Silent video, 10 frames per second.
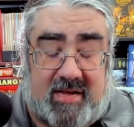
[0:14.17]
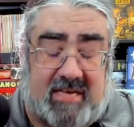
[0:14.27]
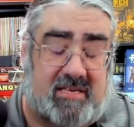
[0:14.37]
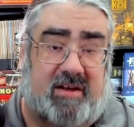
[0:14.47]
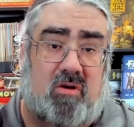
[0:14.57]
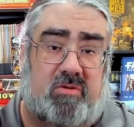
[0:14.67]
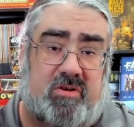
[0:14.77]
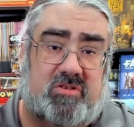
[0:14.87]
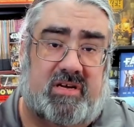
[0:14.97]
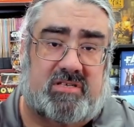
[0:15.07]
Yes, I know,
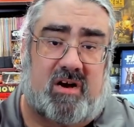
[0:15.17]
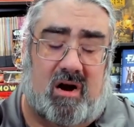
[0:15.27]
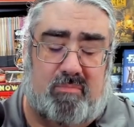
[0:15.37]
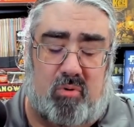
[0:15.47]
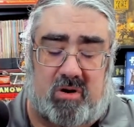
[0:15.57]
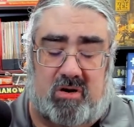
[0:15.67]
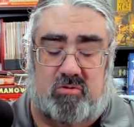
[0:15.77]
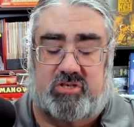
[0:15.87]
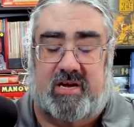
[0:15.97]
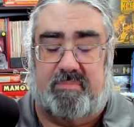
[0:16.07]
usually it's a cardboard
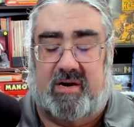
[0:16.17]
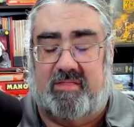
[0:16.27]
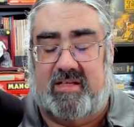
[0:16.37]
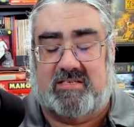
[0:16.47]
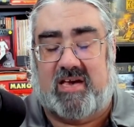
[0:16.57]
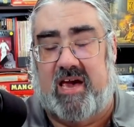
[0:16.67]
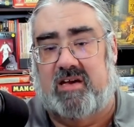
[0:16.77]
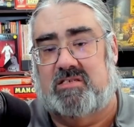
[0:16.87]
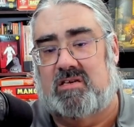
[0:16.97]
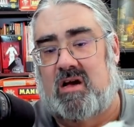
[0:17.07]
coat check, but in this
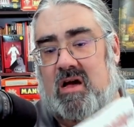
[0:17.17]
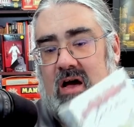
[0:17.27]
case,